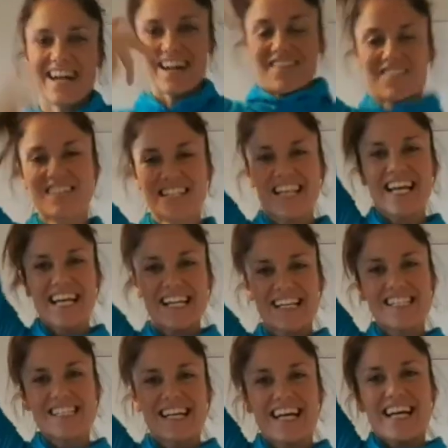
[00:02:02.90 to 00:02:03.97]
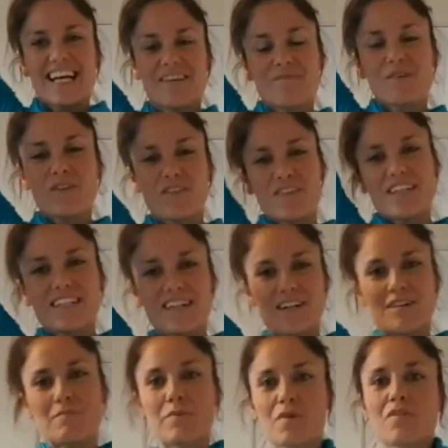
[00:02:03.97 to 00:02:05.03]
arms and legs, and both feet
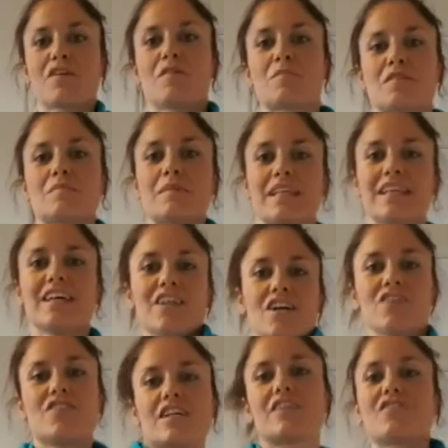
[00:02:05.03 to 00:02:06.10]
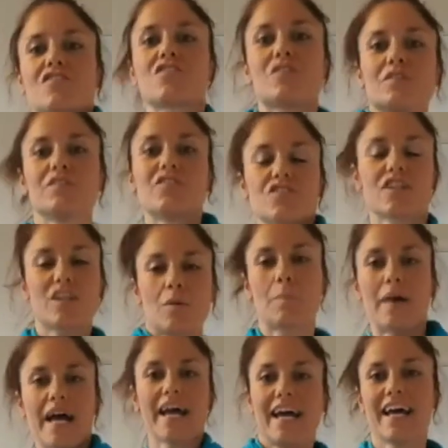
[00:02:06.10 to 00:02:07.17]
down, both arms in the middle. Shake your shoulders, shake your
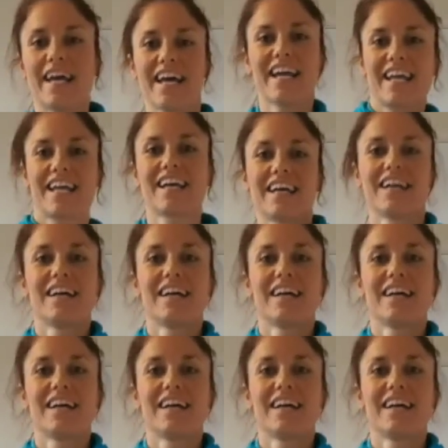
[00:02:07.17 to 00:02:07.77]
back.